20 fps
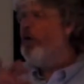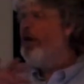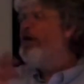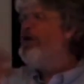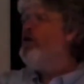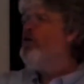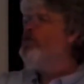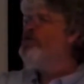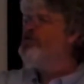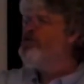
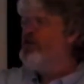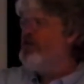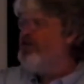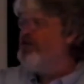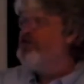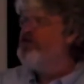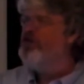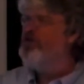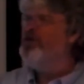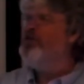radio
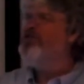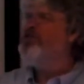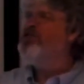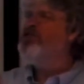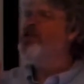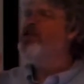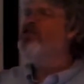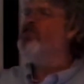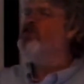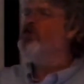signature, its
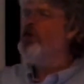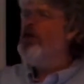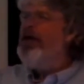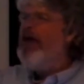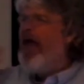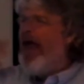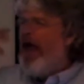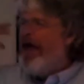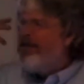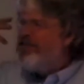signature,
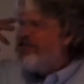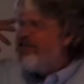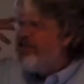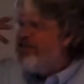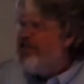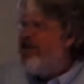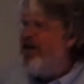as the